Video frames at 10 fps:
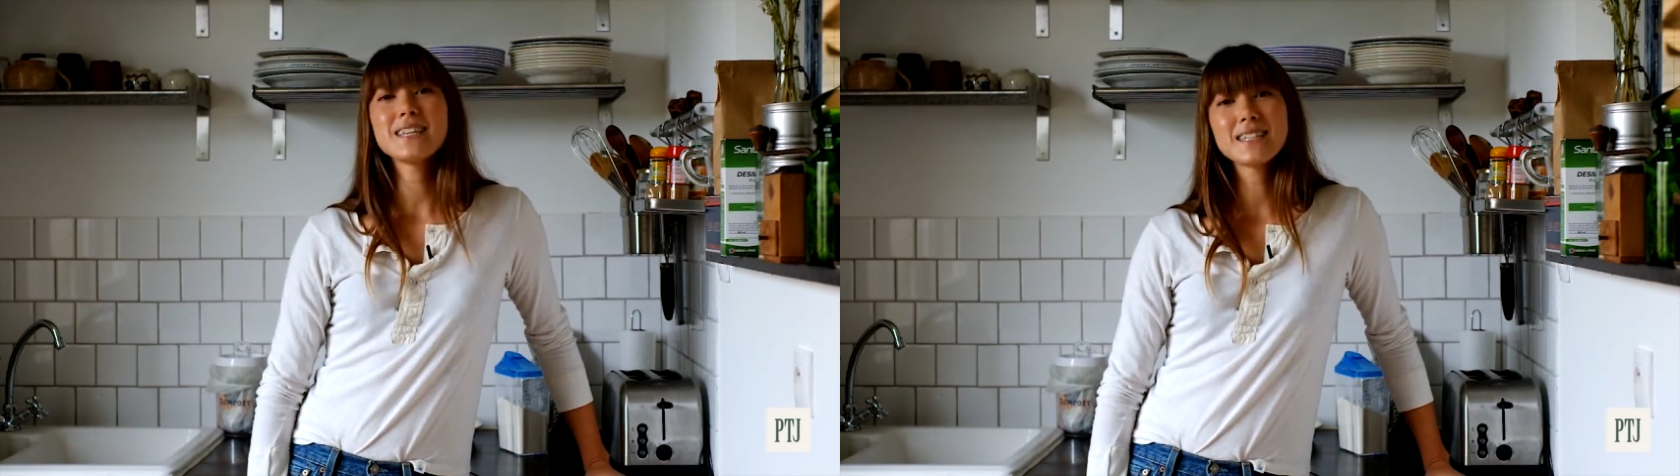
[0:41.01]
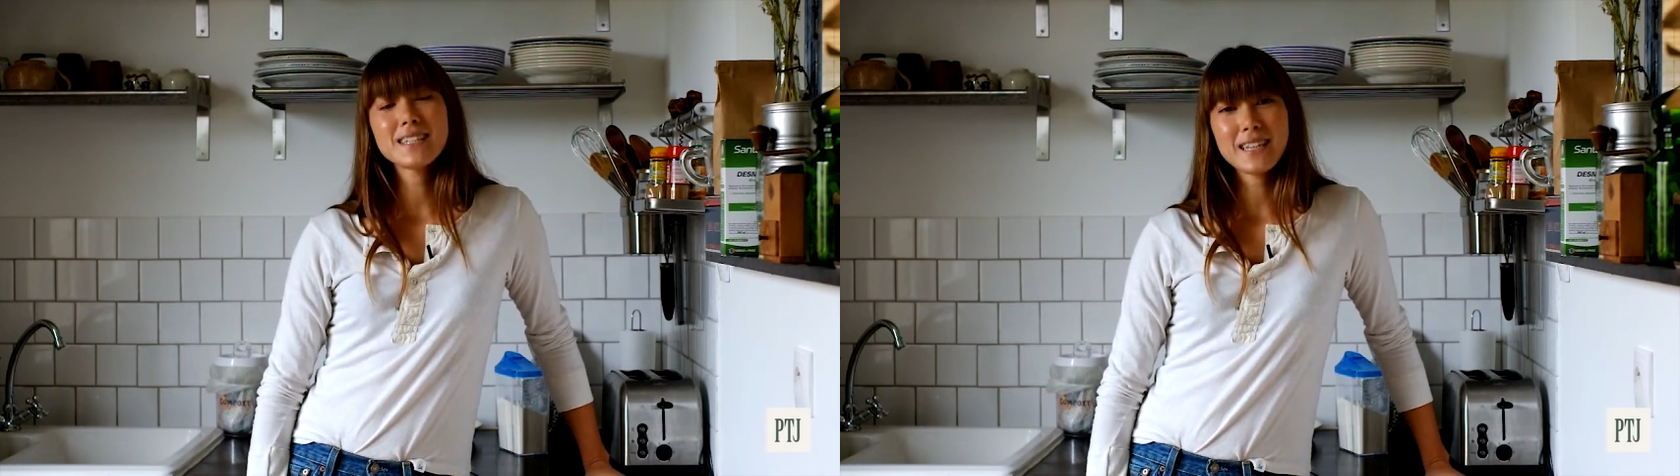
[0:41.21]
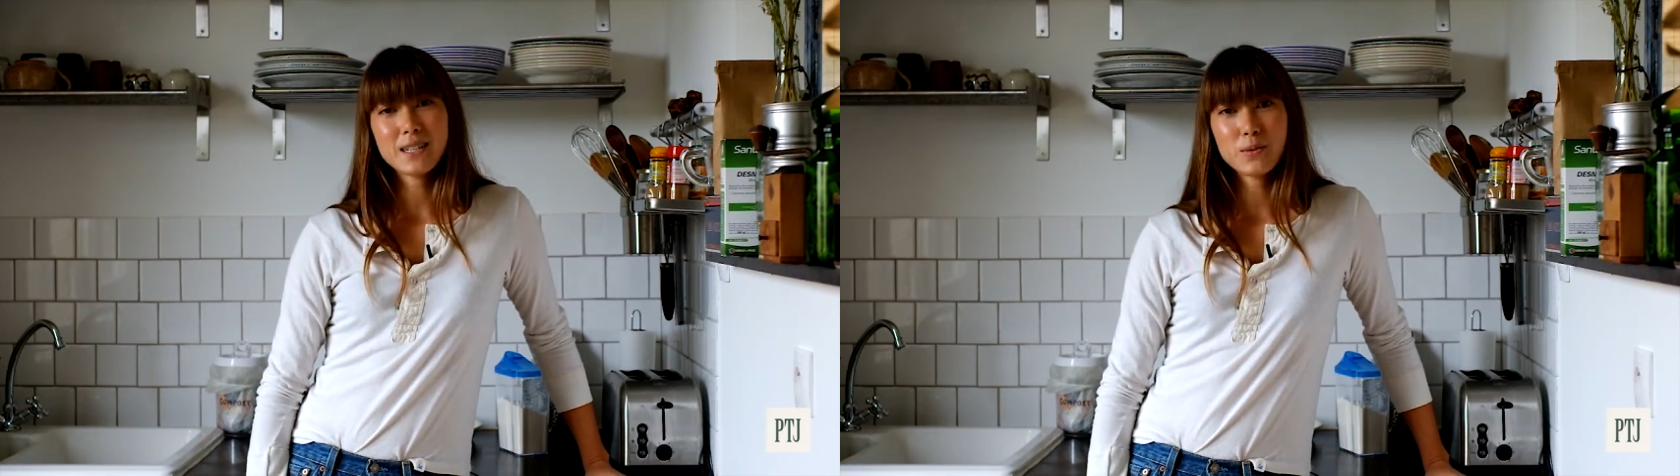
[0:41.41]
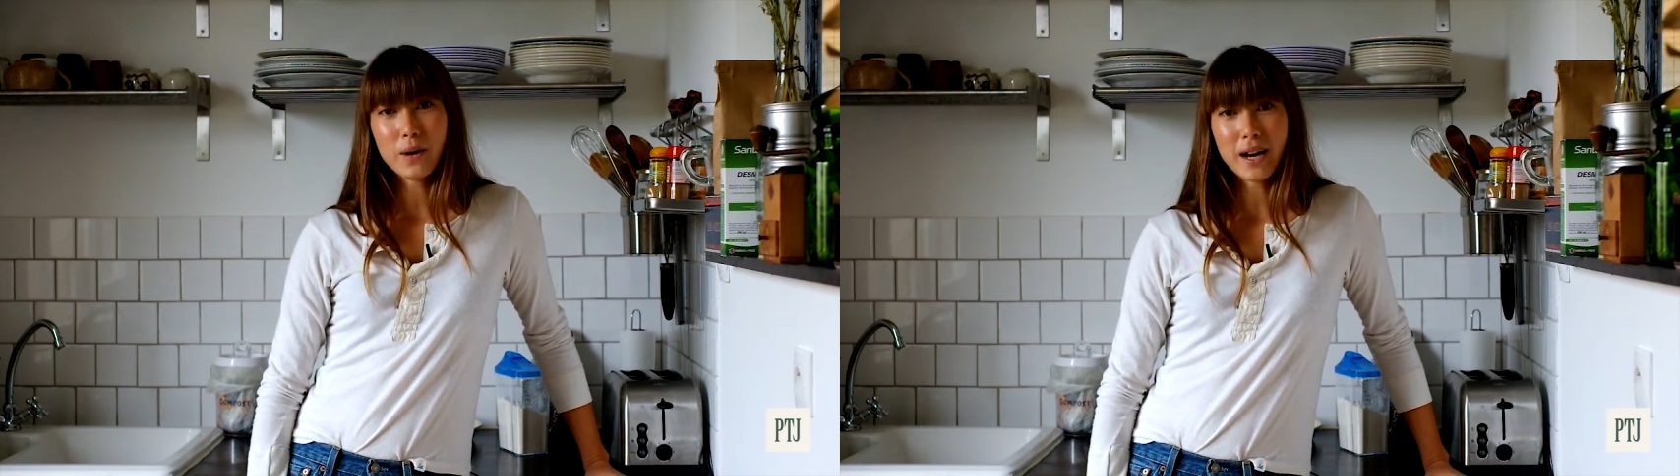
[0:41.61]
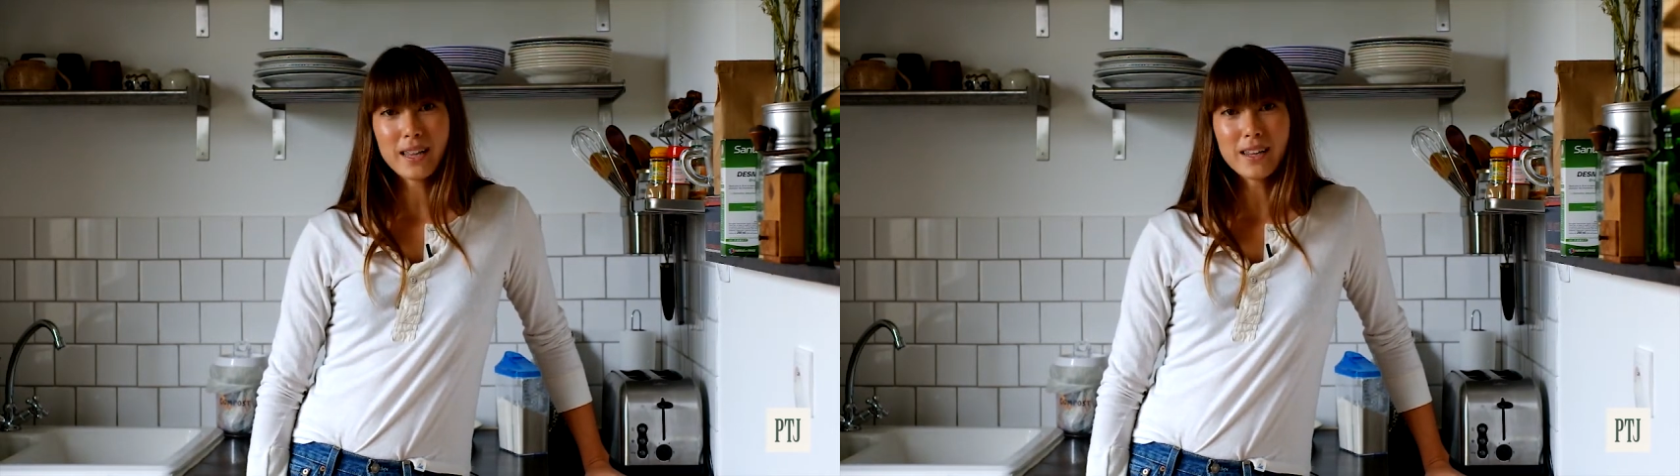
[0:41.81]
This is
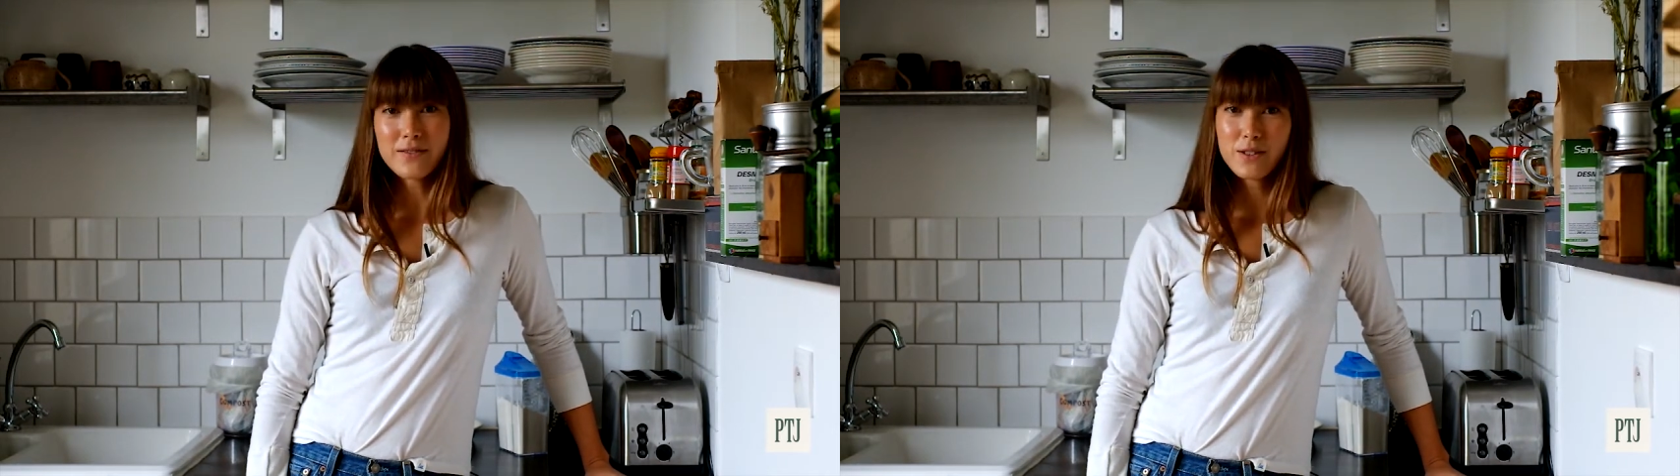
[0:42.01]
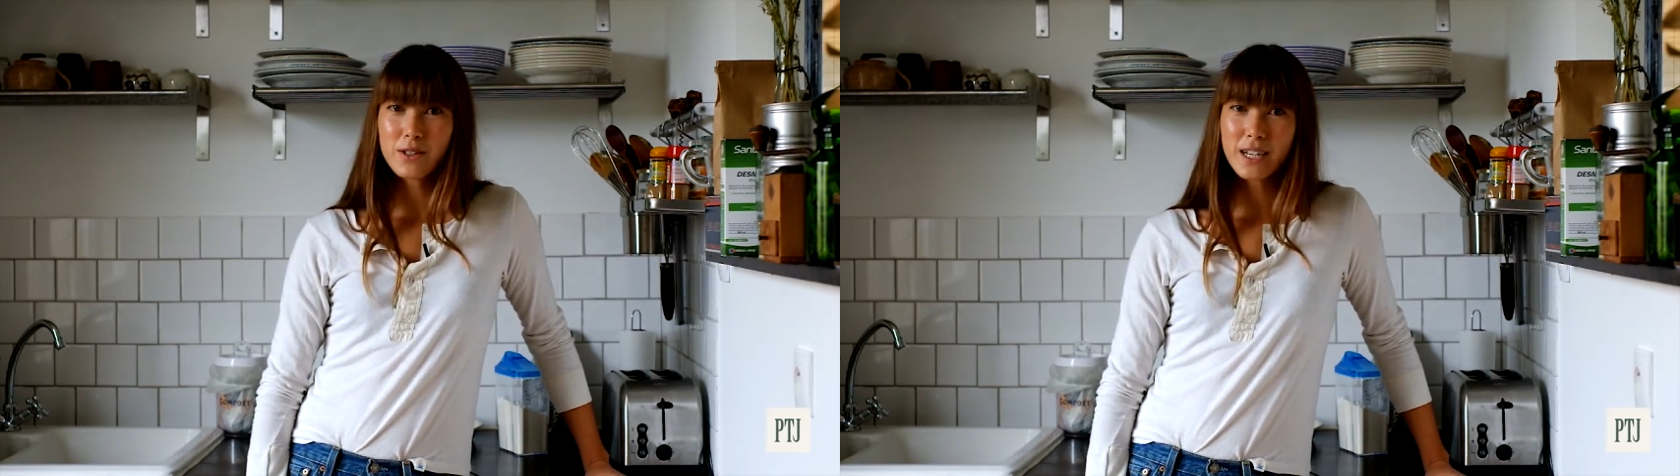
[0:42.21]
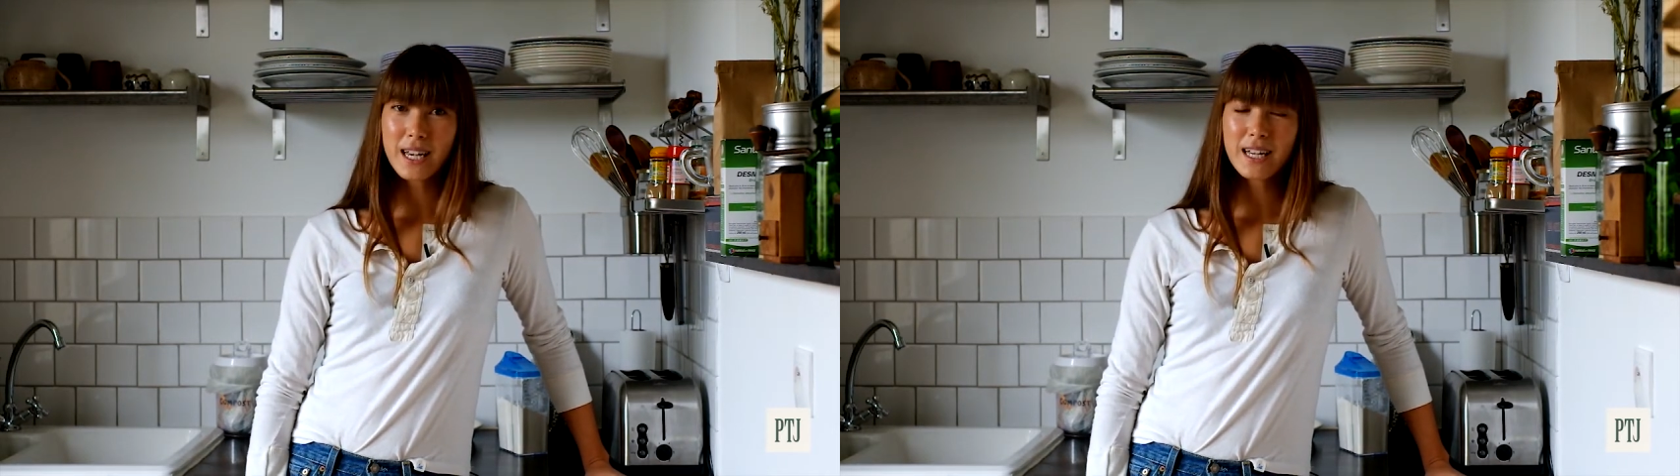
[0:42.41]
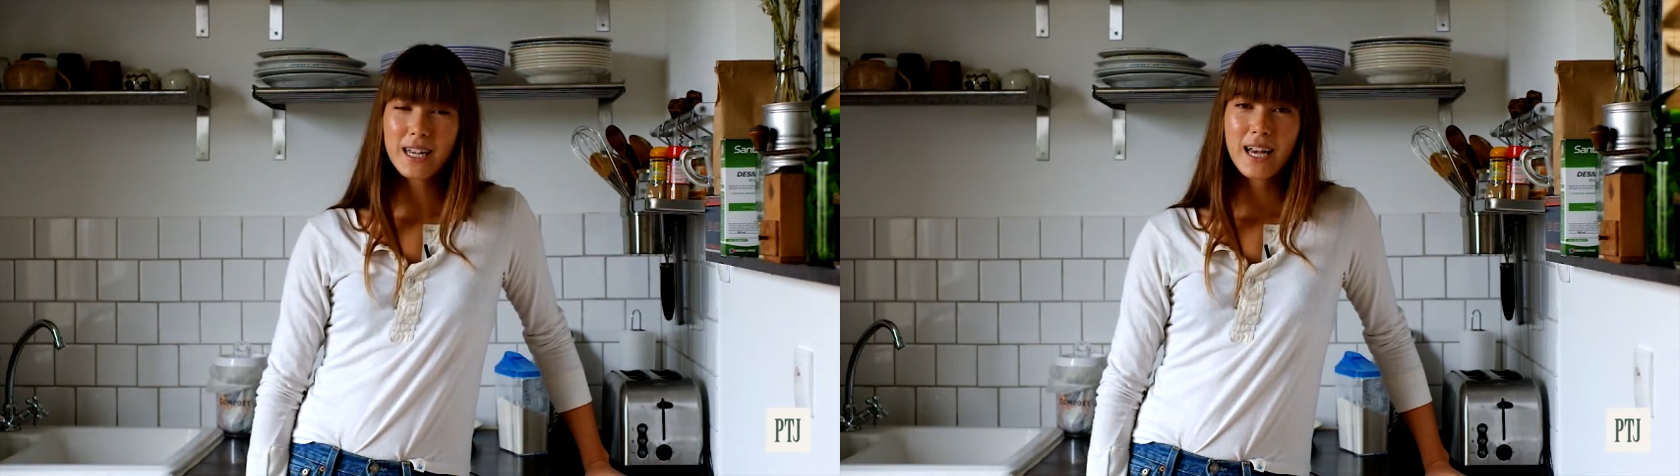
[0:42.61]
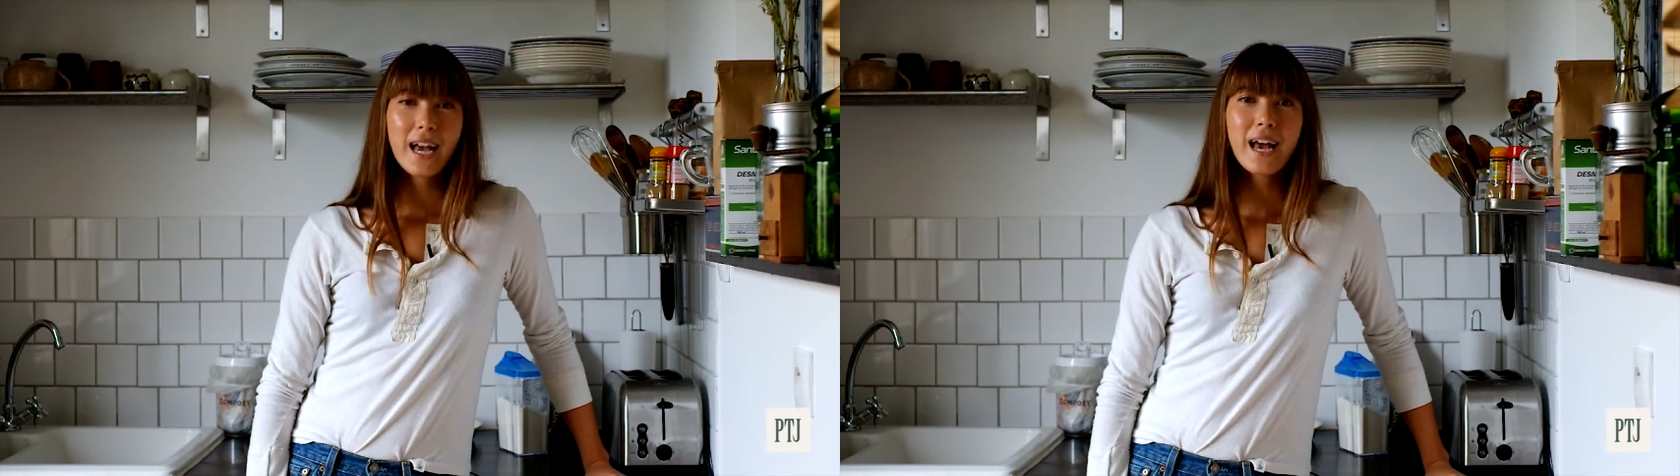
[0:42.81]
why I love
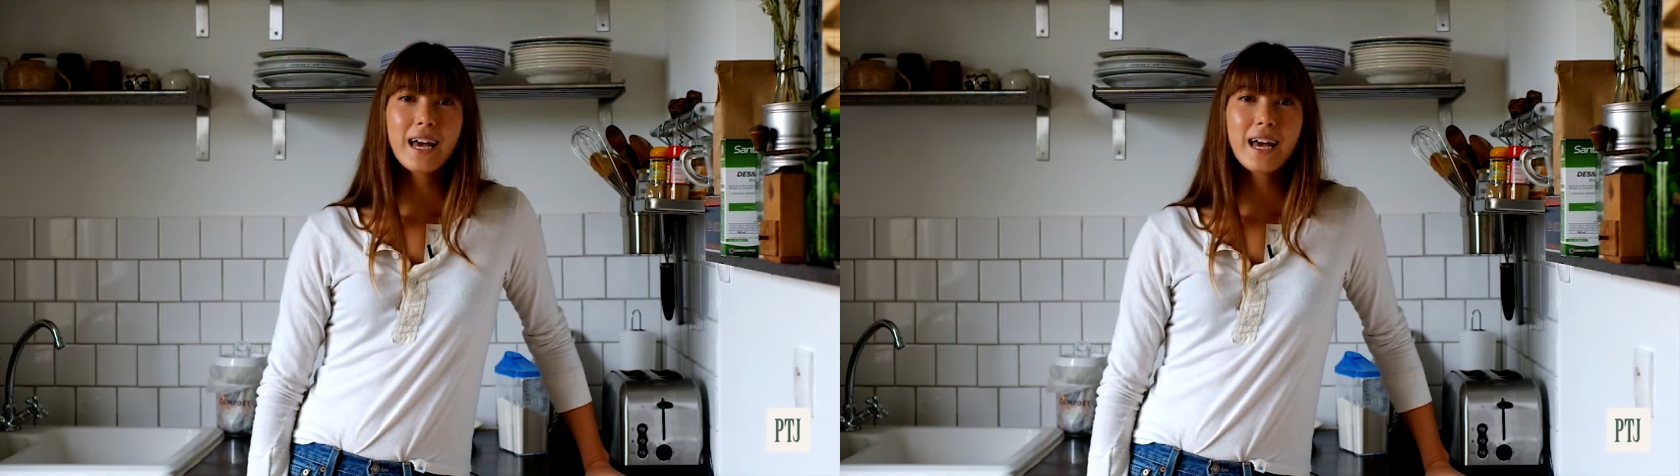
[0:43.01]
cooking,